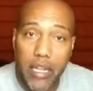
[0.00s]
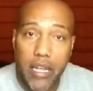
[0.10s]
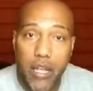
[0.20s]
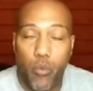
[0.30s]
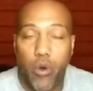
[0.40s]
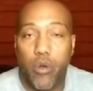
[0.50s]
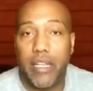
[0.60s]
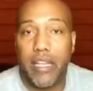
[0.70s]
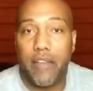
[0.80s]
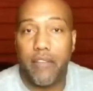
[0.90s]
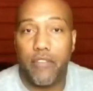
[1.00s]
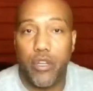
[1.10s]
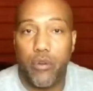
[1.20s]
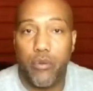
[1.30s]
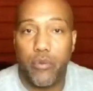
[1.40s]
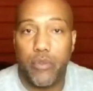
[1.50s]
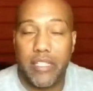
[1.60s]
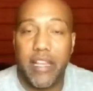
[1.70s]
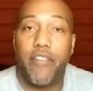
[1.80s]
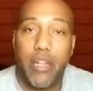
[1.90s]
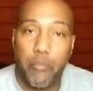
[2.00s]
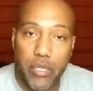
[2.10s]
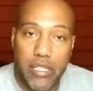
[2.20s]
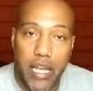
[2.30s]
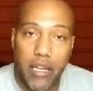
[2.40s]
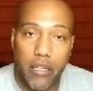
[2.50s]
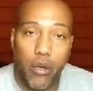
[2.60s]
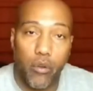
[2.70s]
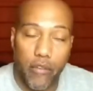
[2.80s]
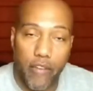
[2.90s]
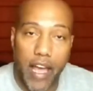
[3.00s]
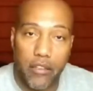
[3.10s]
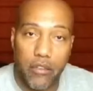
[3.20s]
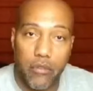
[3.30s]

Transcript: we're going to give you 70% loan to value.